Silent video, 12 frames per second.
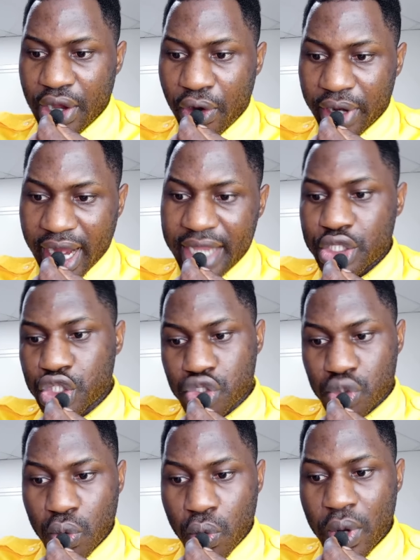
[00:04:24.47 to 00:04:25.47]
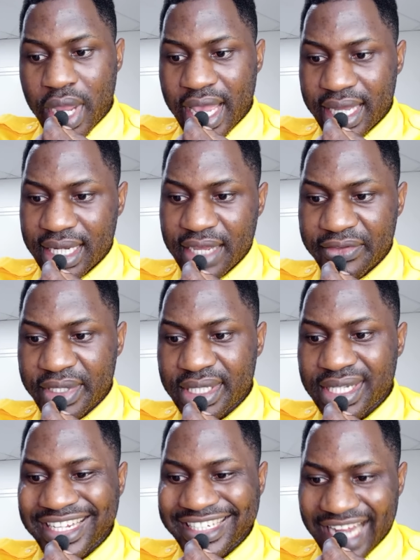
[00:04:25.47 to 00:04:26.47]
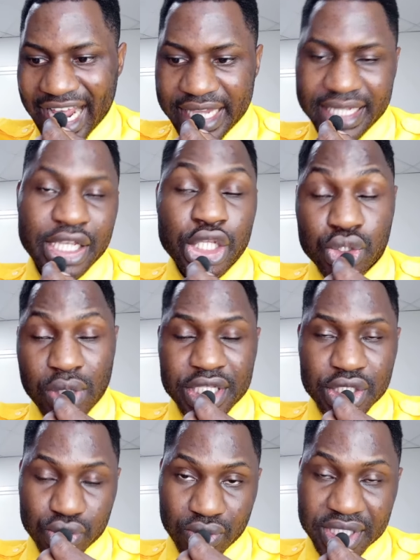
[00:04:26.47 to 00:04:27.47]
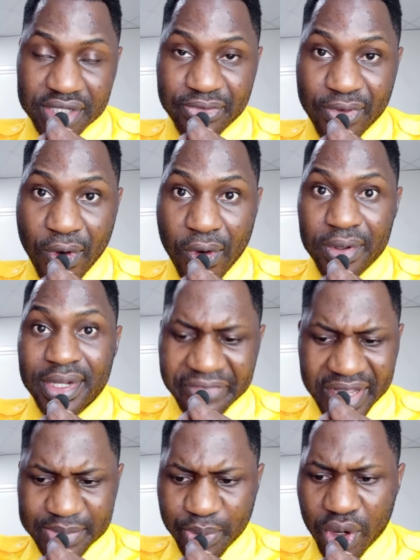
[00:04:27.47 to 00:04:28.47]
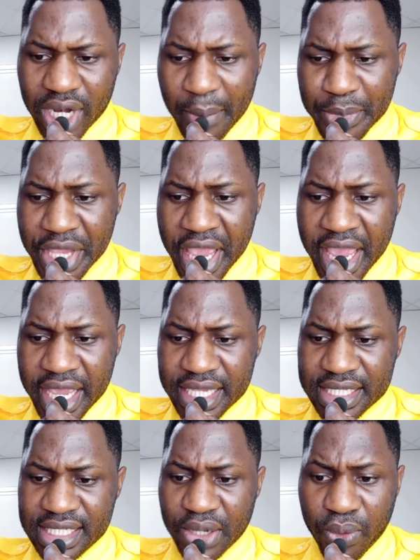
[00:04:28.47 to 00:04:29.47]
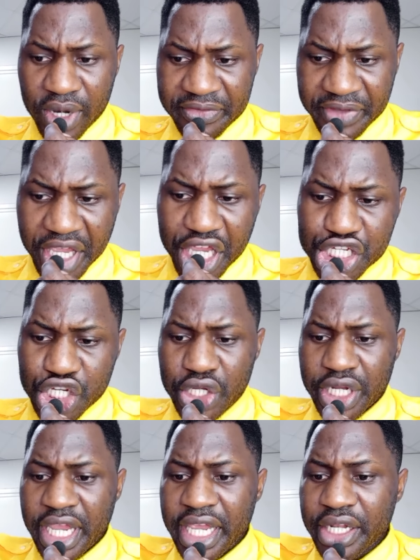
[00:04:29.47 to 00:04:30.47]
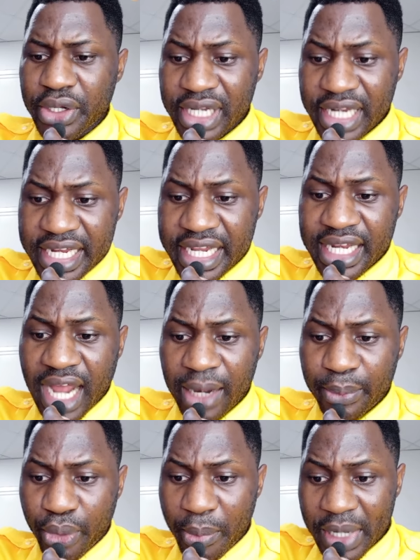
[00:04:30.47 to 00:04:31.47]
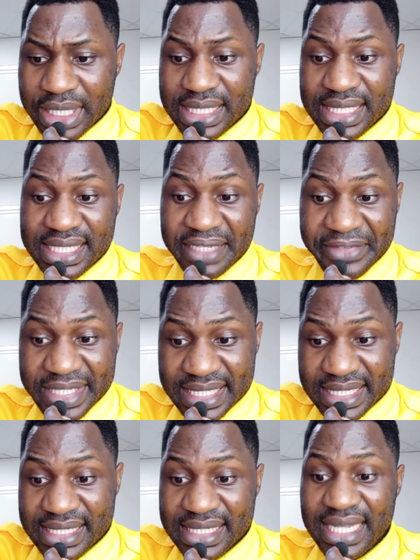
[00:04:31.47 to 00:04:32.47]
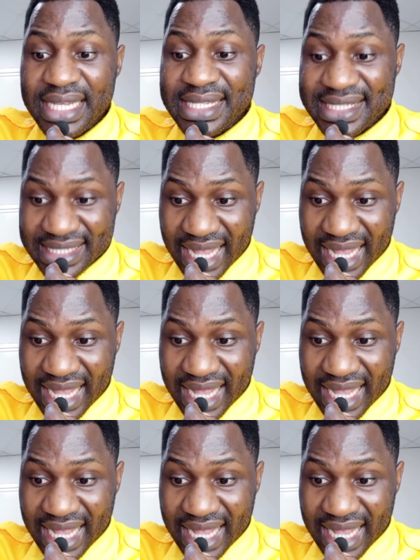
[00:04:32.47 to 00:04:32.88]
all right, to 11/9/2024. The first program here is a qualification in cleaning and property services /